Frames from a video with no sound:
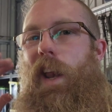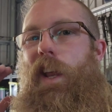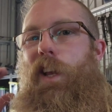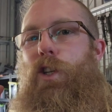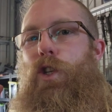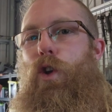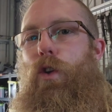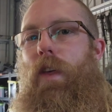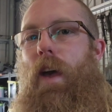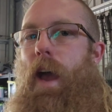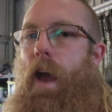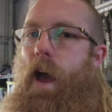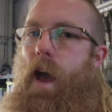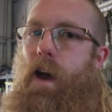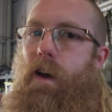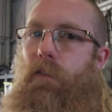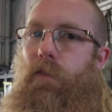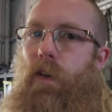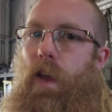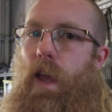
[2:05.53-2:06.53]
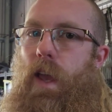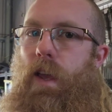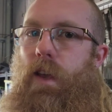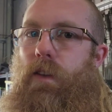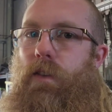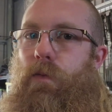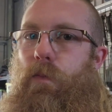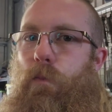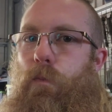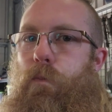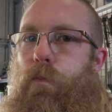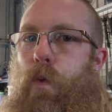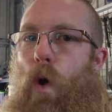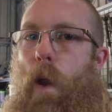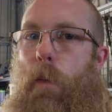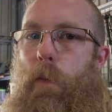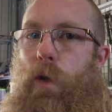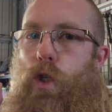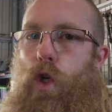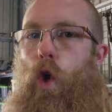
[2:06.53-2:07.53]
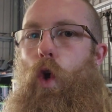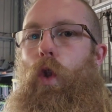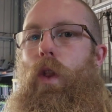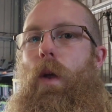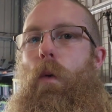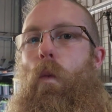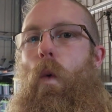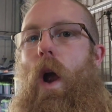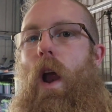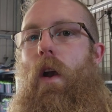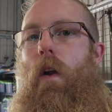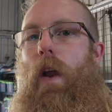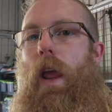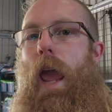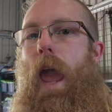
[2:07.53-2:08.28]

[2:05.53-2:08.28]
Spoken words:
issue they have is prematurely wearing